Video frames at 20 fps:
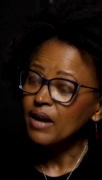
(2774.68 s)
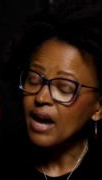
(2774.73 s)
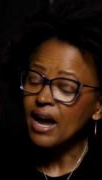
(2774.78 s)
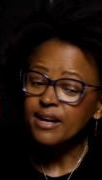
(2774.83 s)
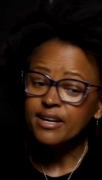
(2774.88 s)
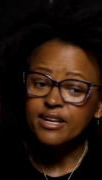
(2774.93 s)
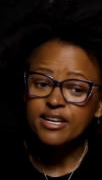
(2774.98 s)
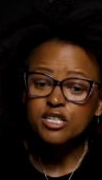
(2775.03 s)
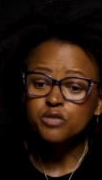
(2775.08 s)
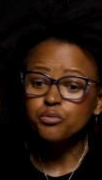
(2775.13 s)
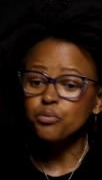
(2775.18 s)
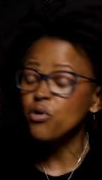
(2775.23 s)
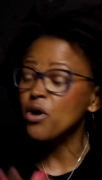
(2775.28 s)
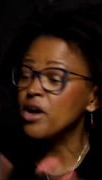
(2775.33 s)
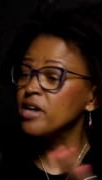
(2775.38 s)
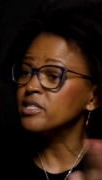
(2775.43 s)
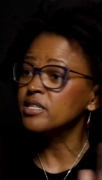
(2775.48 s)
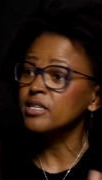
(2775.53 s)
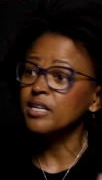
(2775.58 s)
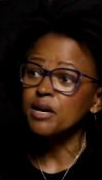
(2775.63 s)
And he's
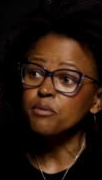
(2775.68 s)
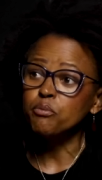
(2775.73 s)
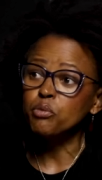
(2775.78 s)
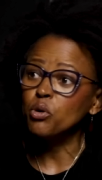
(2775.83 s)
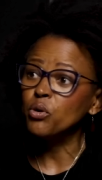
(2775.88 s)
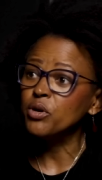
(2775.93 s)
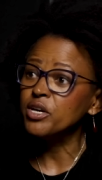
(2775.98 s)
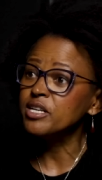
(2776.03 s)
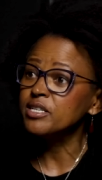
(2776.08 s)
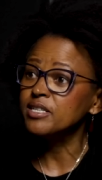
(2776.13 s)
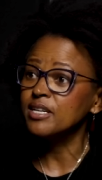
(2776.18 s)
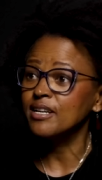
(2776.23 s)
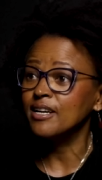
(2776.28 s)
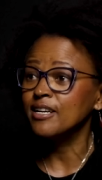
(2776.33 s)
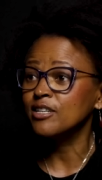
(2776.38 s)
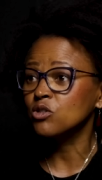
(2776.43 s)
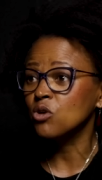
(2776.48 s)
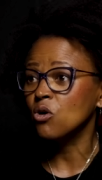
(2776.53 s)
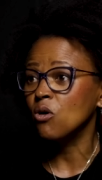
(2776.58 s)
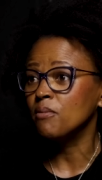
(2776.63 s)
praising employees at
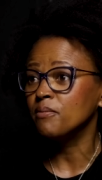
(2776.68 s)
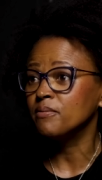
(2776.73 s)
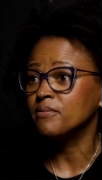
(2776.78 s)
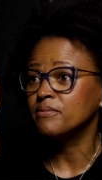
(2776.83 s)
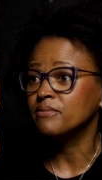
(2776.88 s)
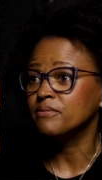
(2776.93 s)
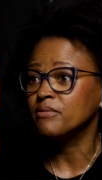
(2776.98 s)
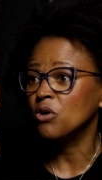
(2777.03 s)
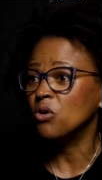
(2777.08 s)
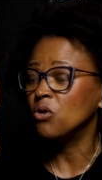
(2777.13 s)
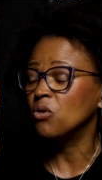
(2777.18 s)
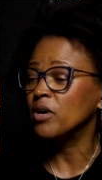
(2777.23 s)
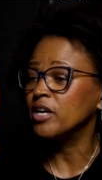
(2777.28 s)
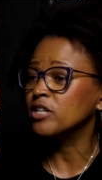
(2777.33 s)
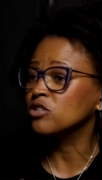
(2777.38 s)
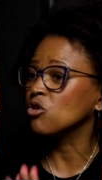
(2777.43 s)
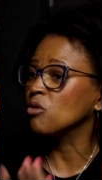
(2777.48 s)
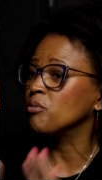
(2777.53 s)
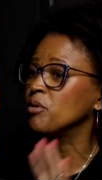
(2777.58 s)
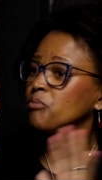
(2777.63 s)
Eskom. Oh,
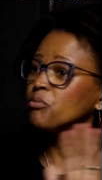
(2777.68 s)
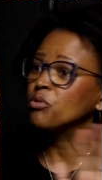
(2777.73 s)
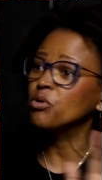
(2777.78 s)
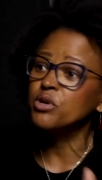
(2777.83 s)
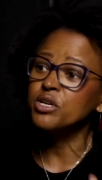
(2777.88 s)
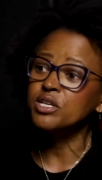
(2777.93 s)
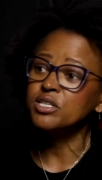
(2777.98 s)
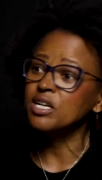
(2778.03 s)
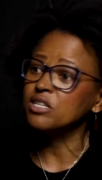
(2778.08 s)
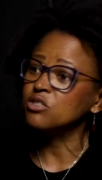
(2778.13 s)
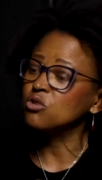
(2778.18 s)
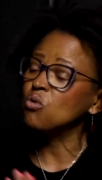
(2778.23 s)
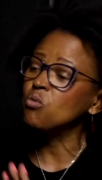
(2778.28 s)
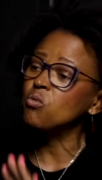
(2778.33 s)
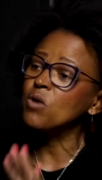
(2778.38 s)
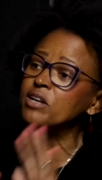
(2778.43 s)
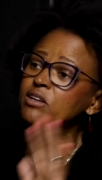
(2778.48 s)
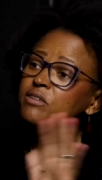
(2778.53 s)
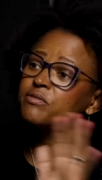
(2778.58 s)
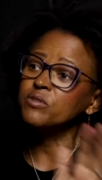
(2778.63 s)
Eskom employees are so
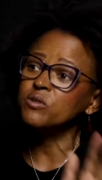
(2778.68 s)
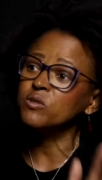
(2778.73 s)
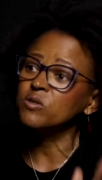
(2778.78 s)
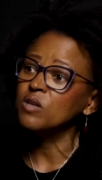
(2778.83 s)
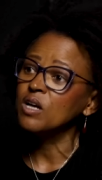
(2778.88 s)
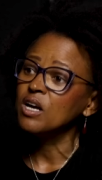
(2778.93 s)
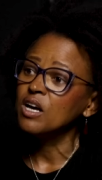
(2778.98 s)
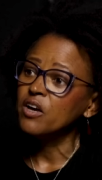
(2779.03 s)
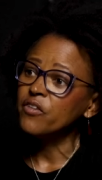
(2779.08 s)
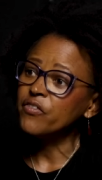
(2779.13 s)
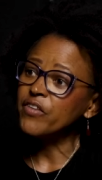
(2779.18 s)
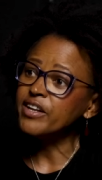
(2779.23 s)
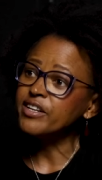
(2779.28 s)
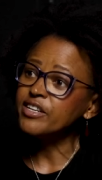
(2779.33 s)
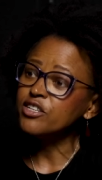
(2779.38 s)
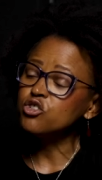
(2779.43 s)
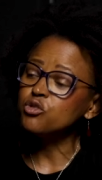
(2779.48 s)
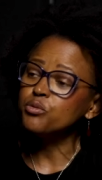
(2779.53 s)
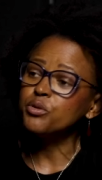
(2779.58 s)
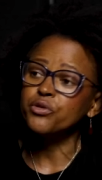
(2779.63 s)
wonderful. They
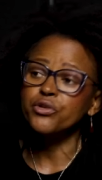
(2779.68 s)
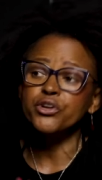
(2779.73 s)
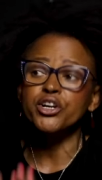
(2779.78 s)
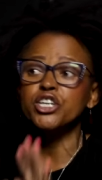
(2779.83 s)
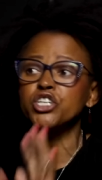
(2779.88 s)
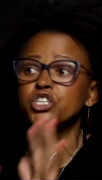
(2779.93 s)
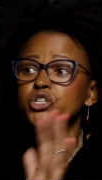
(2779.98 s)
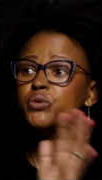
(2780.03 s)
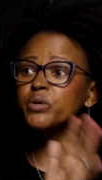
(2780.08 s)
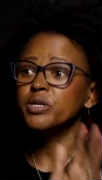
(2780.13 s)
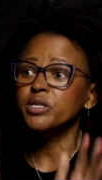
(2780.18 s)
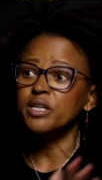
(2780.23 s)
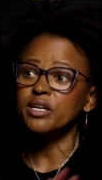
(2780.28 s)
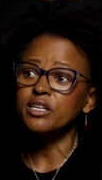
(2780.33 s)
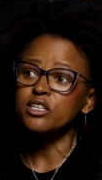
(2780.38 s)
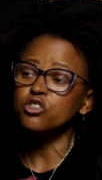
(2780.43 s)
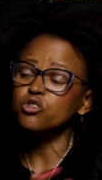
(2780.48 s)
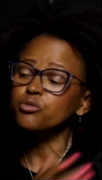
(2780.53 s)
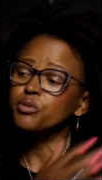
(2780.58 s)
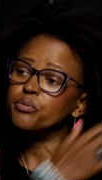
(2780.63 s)
need to be reassured.
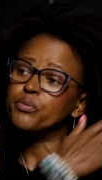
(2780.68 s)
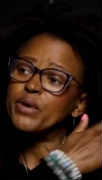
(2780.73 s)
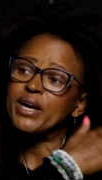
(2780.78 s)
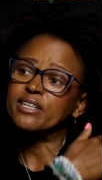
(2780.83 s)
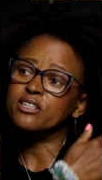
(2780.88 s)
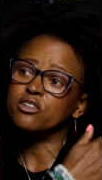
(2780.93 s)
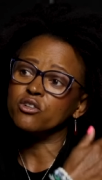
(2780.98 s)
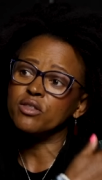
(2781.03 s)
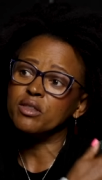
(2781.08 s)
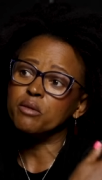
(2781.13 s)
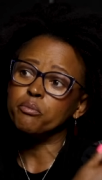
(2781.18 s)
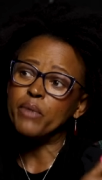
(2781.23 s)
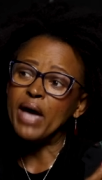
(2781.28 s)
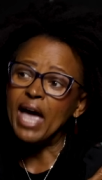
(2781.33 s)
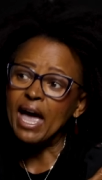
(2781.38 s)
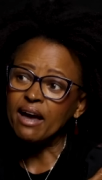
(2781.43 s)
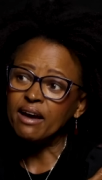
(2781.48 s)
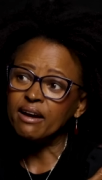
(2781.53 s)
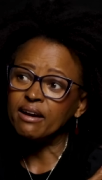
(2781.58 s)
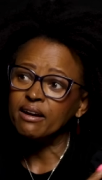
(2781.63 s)
They need to be patted on the
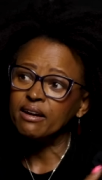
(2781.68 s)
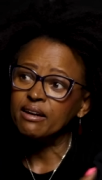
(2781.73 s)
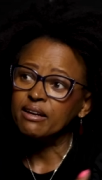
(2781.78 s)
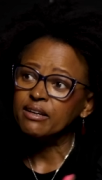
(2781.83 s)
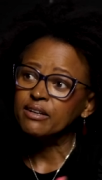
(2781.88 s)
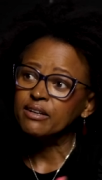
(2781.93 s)
back.